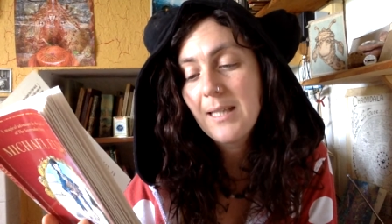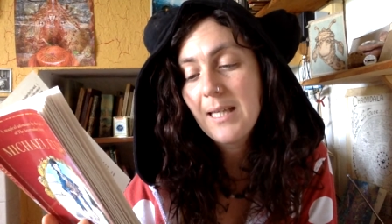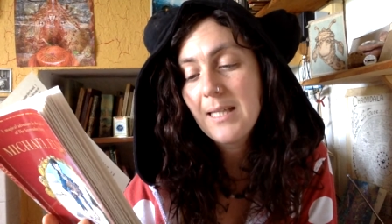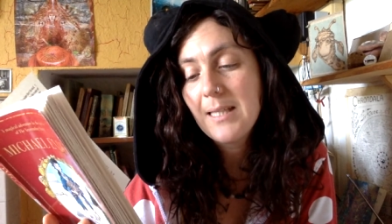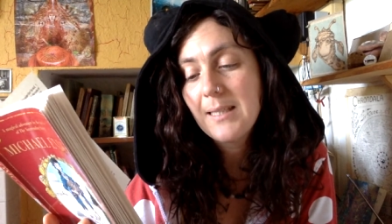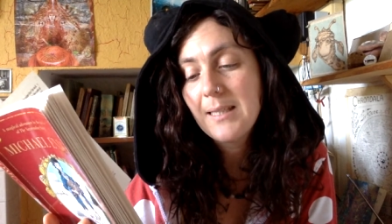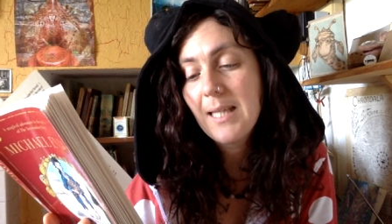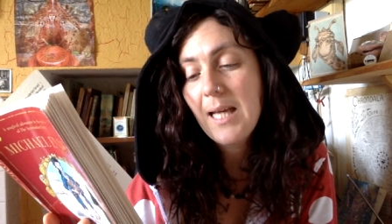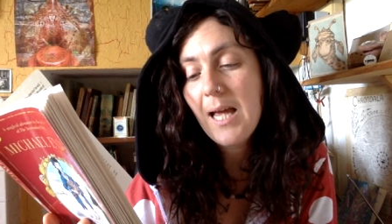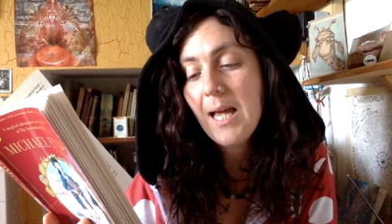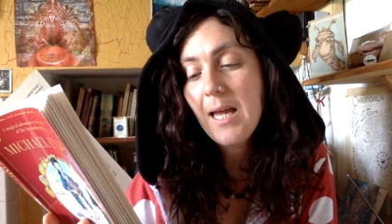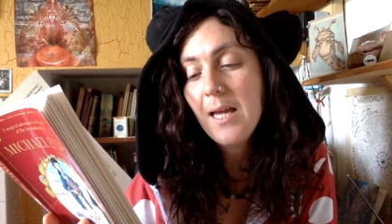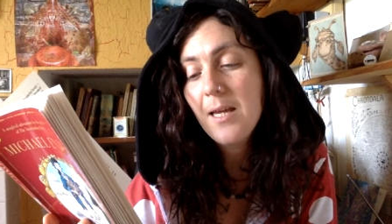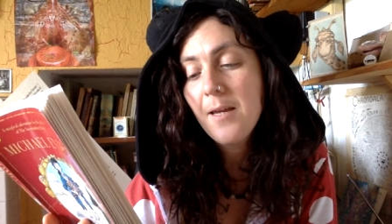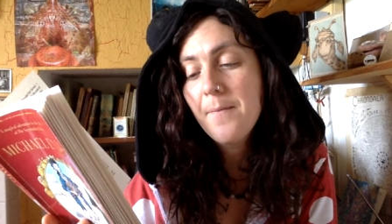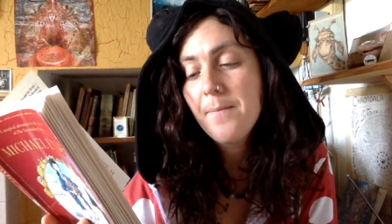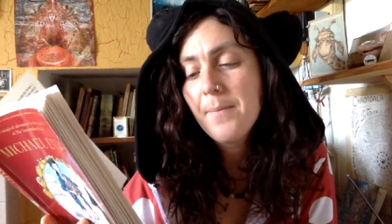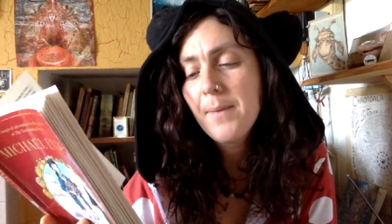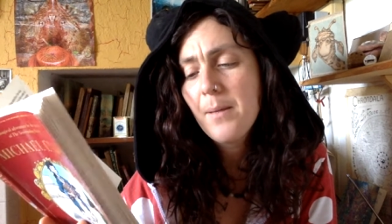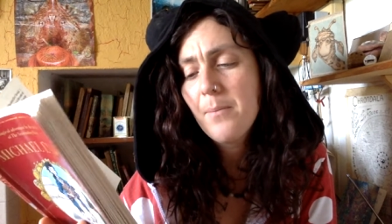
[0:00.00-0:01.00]
They say,
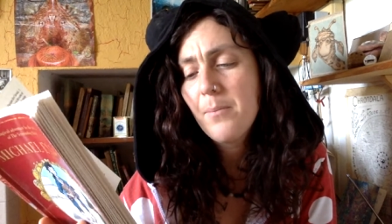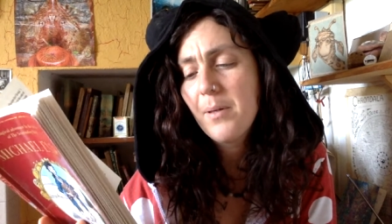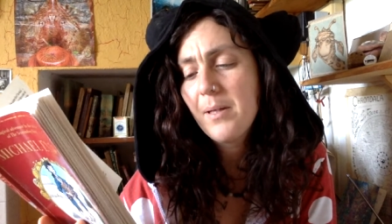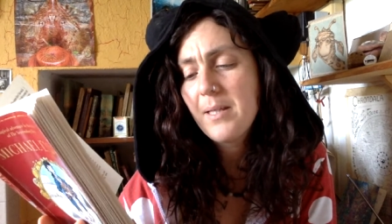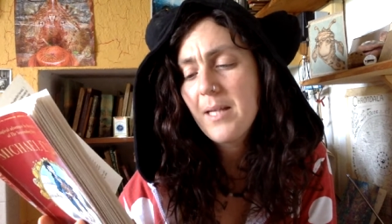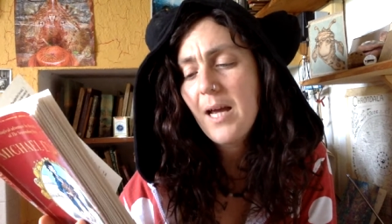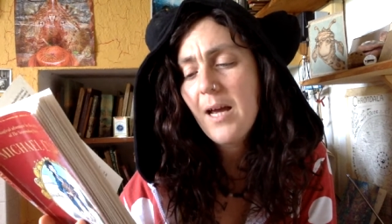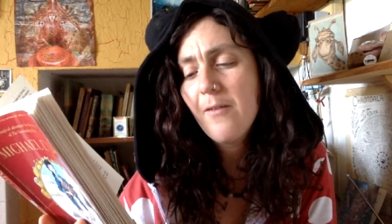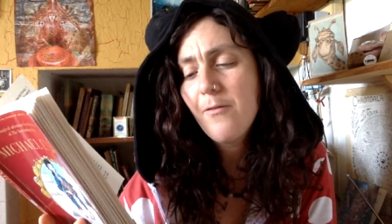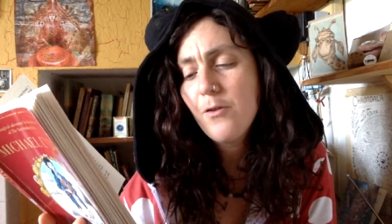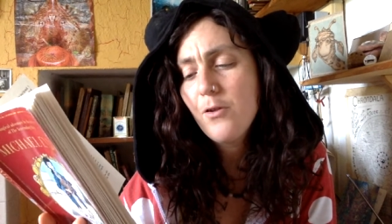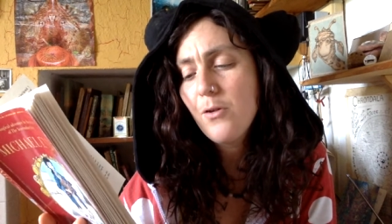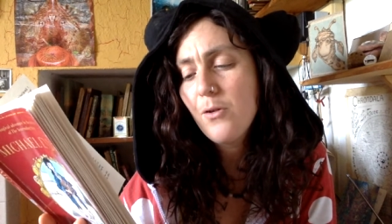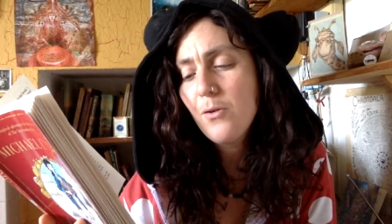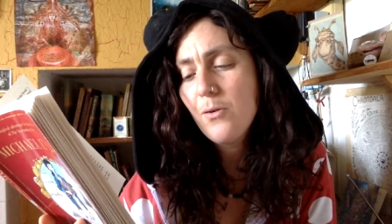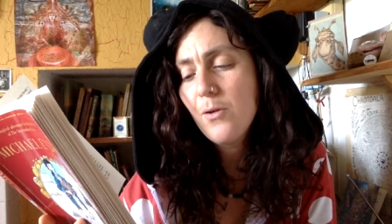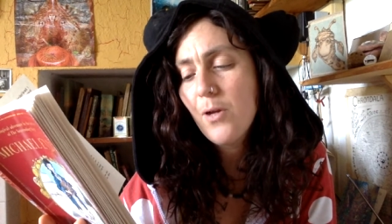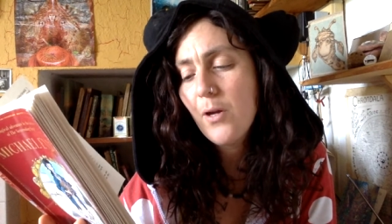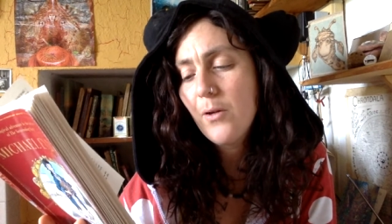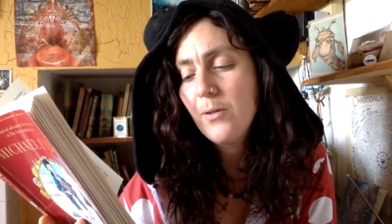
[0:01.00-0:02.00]
But haven't
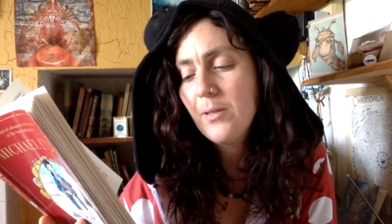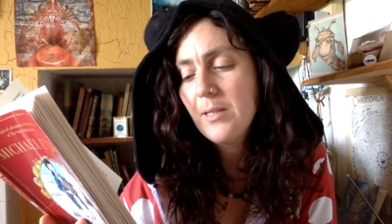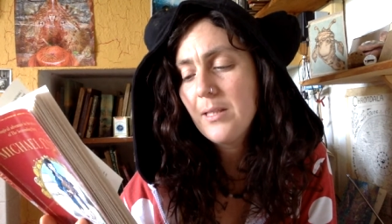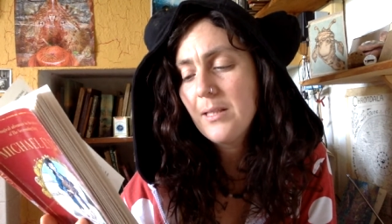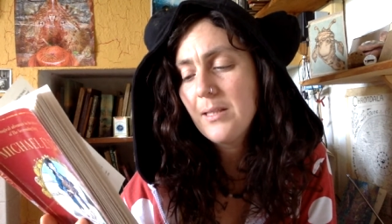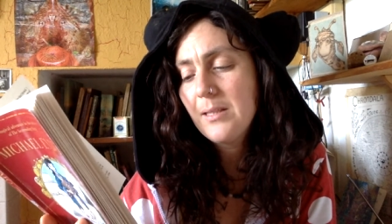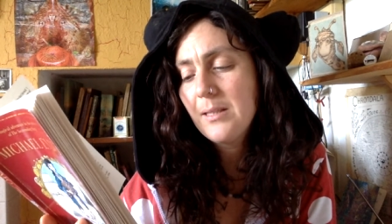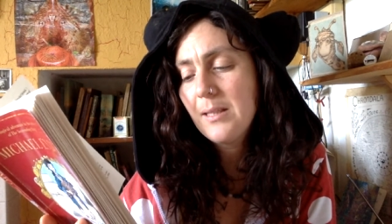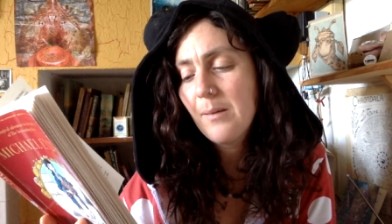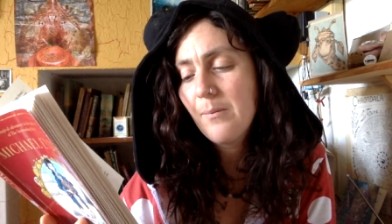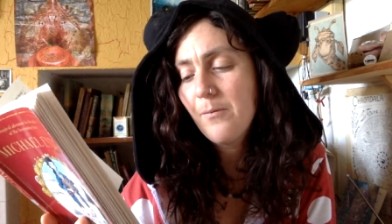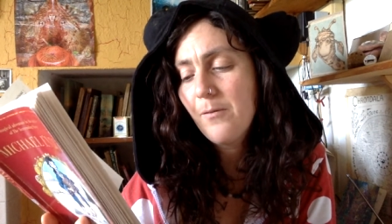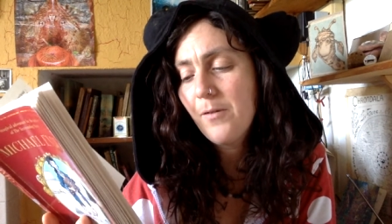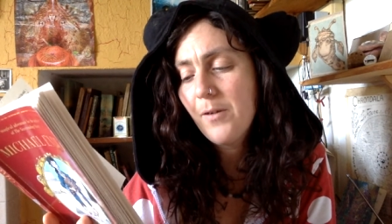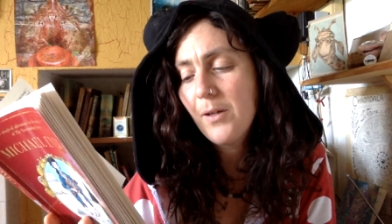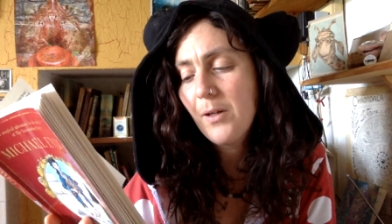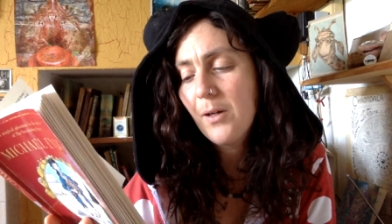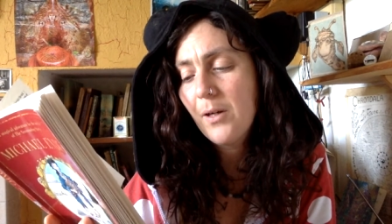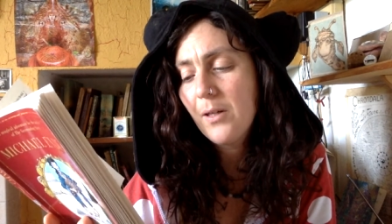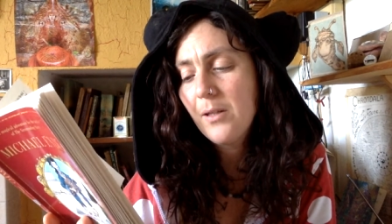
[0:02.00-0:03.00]
you noticed
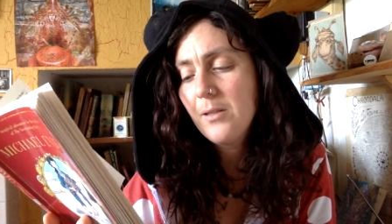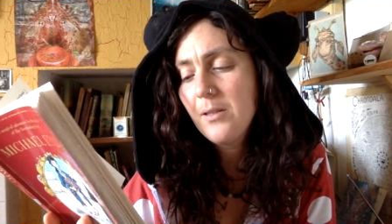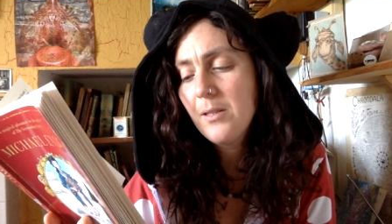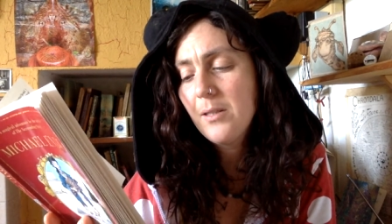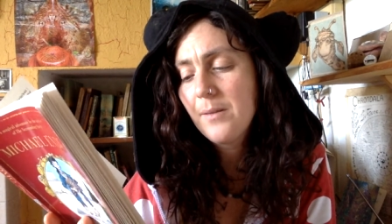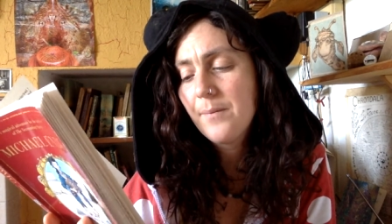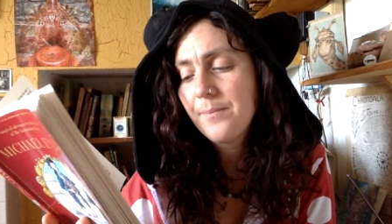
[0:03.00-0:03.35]
something odd?